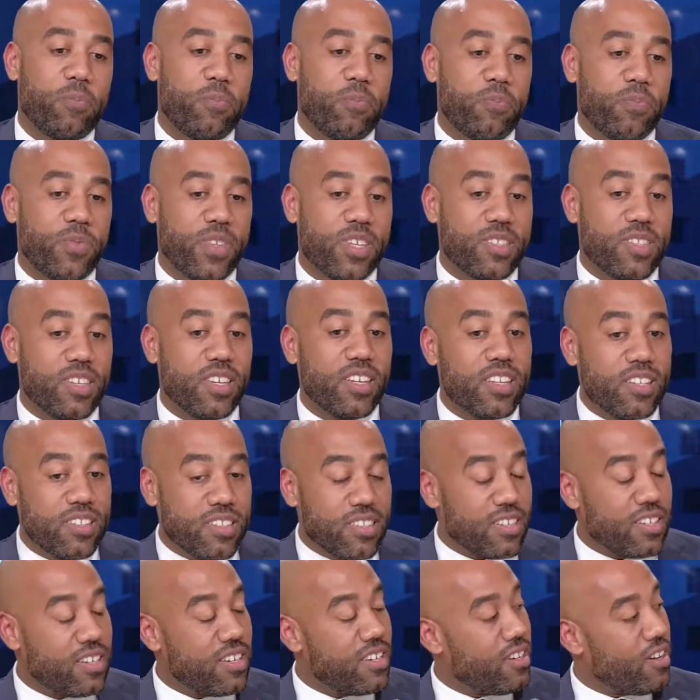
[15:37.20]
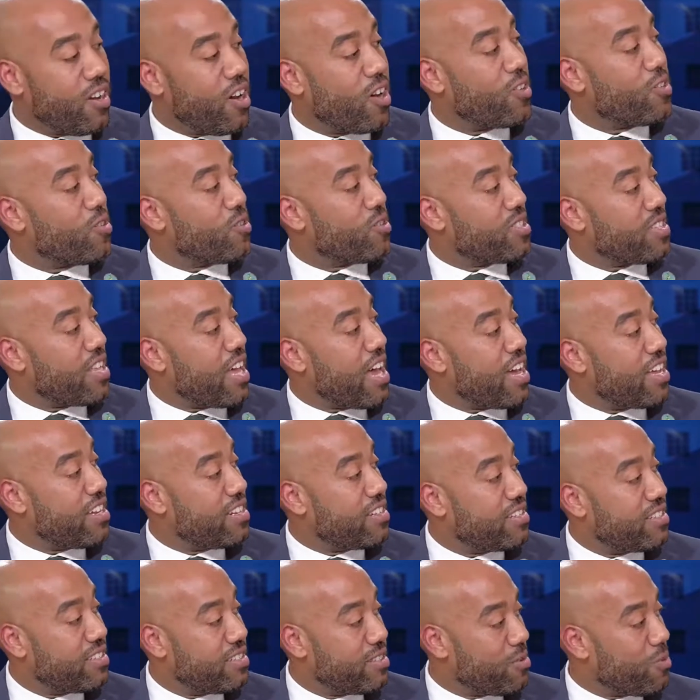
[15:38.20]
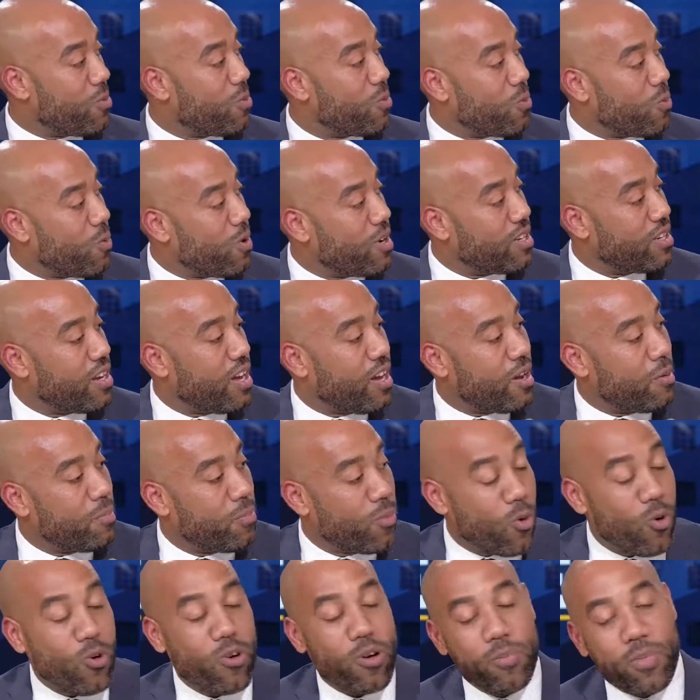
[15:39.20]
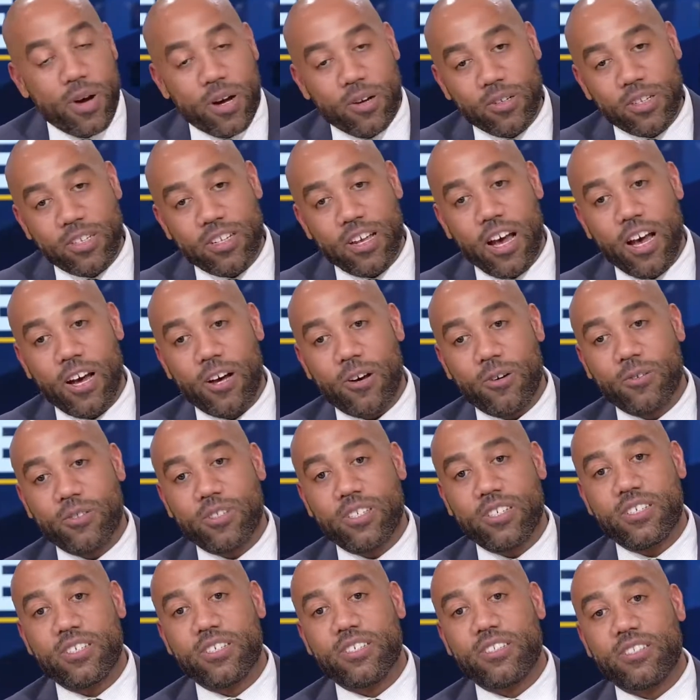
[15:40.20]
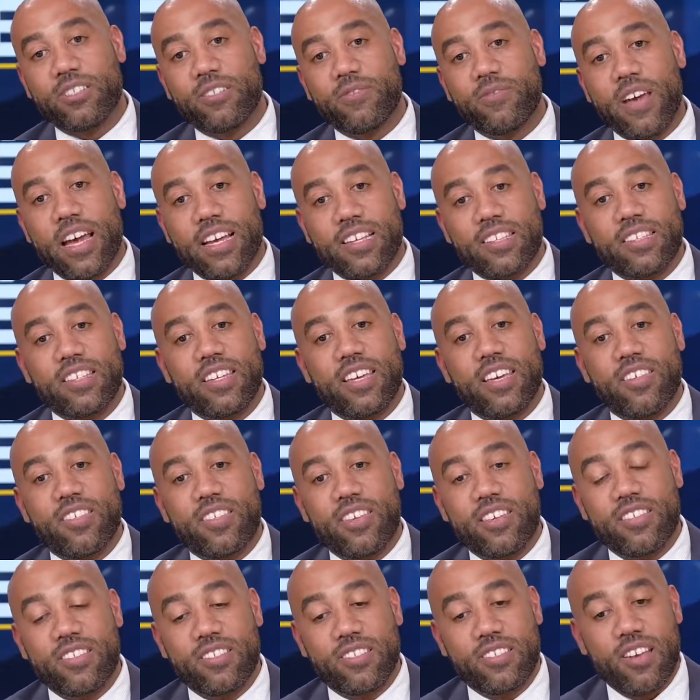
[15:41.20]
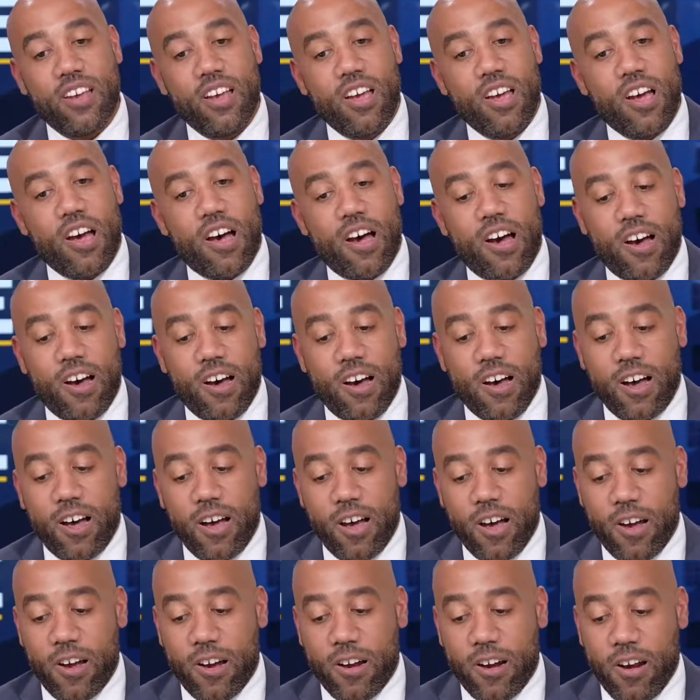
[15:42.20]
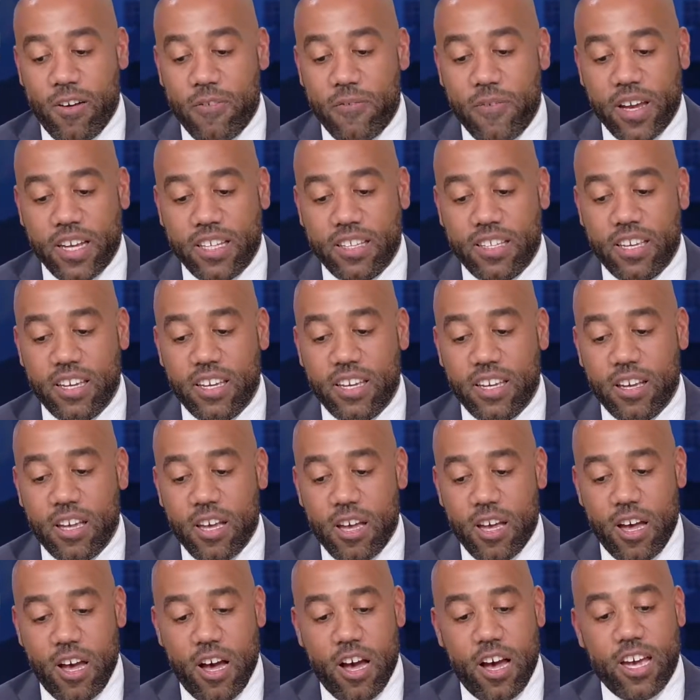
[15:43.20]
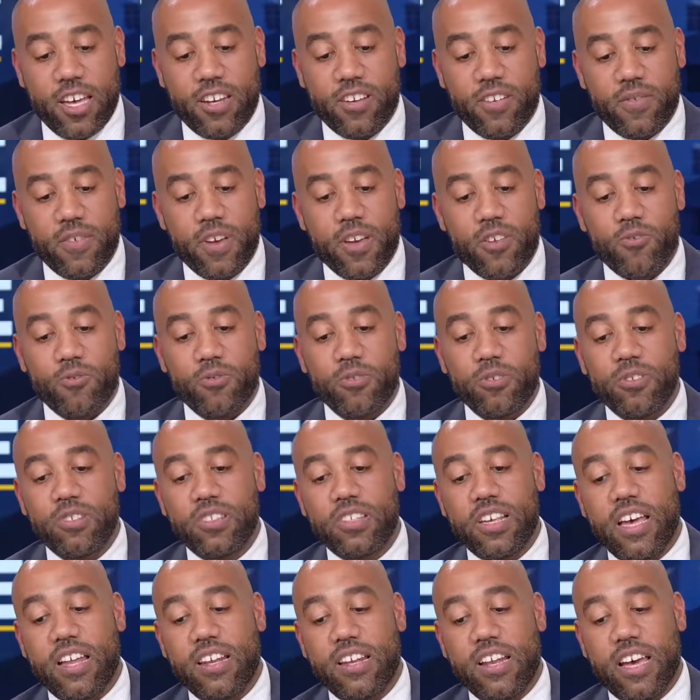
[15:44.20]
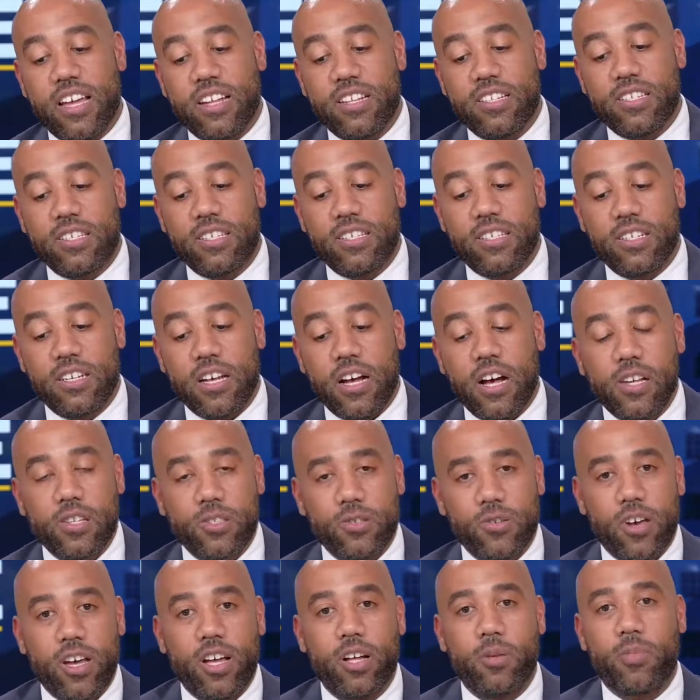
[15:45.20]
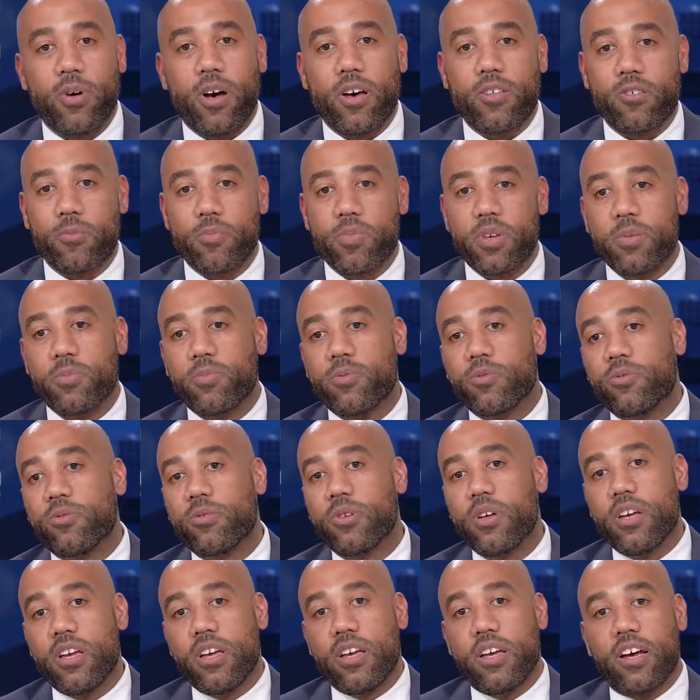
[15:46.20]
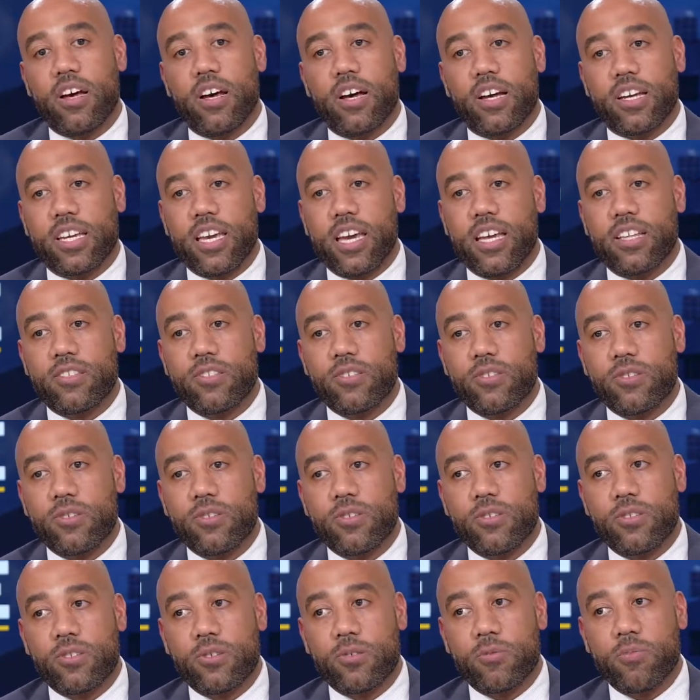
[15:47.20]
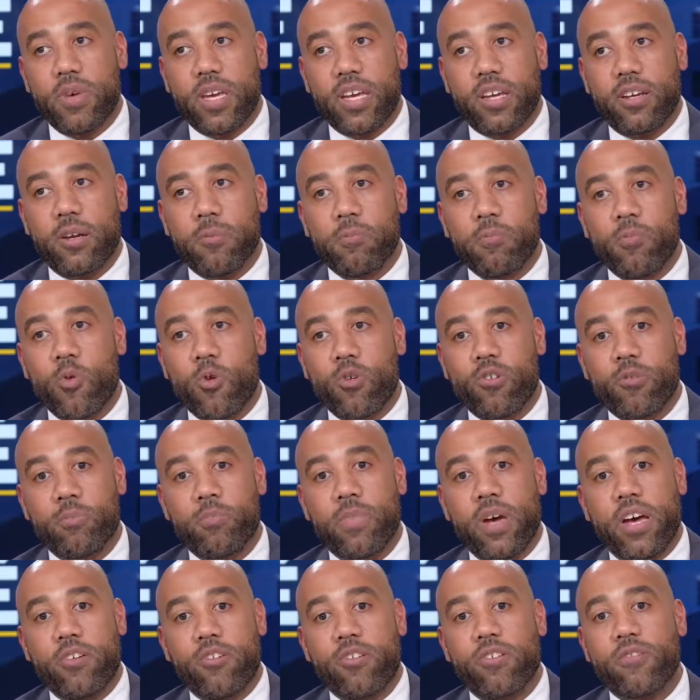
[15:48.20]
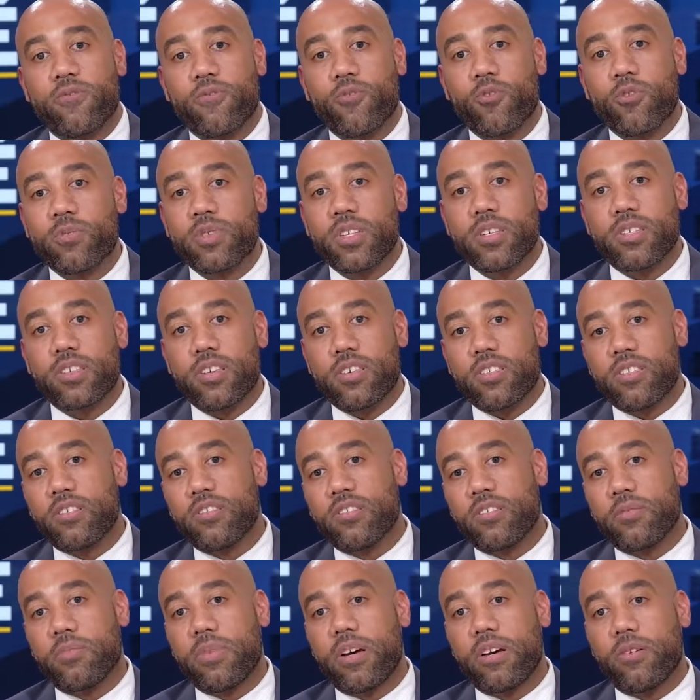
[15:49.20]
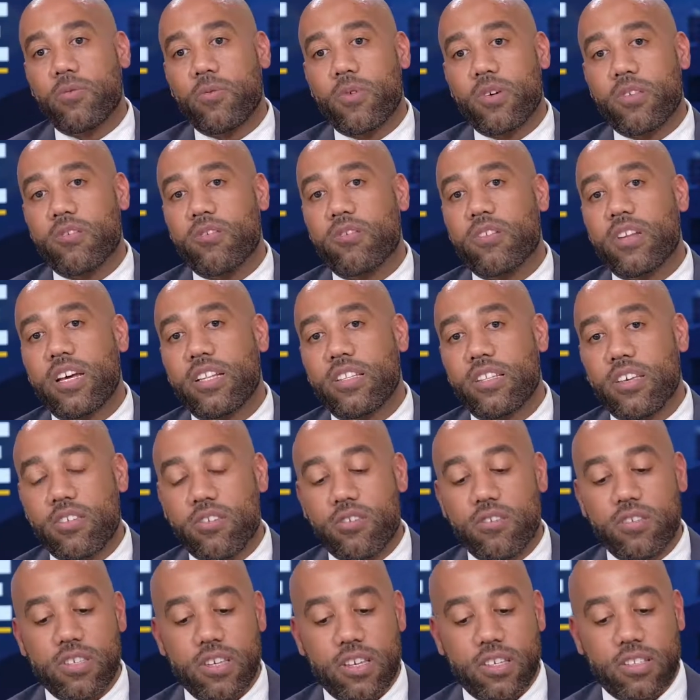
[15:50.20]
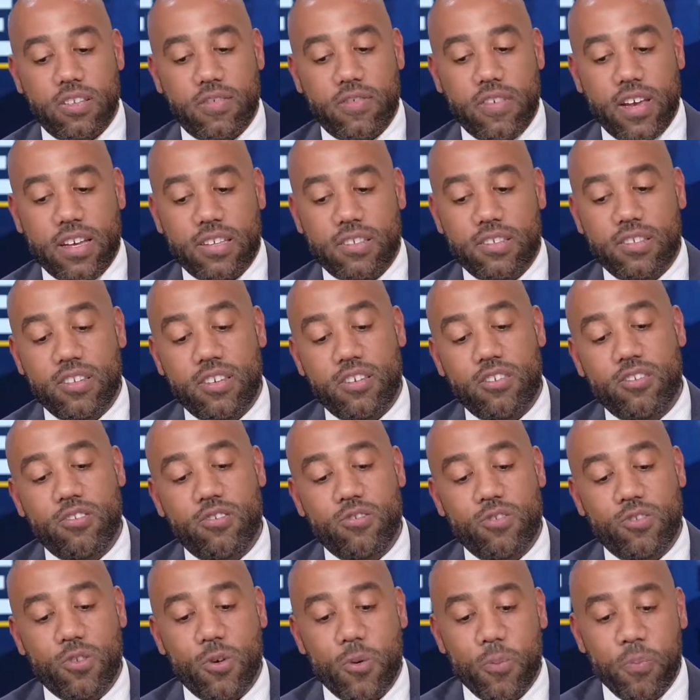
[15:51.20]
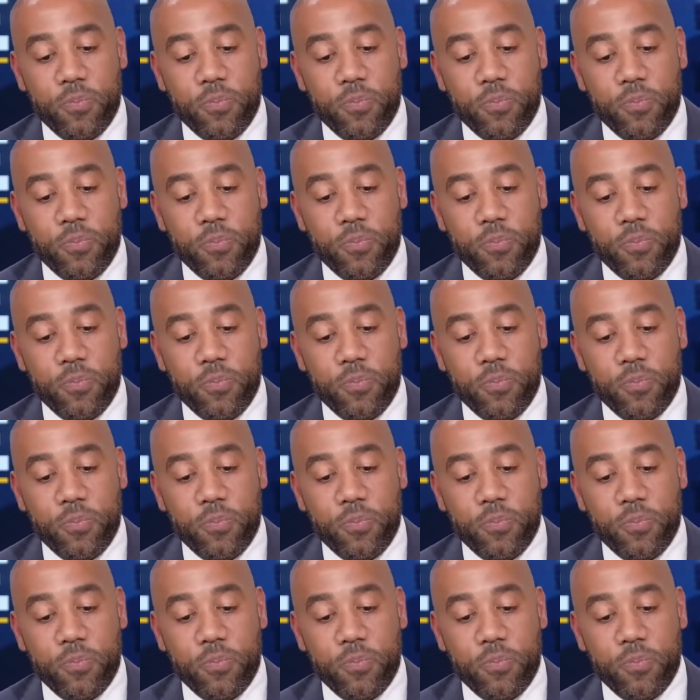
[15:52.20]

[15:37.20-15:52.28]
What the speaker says: the CDC understand more about how the vaccinations are affecting individuals, and to also help other people get to make more better informed decisions about whether or not they should take the vaccination. So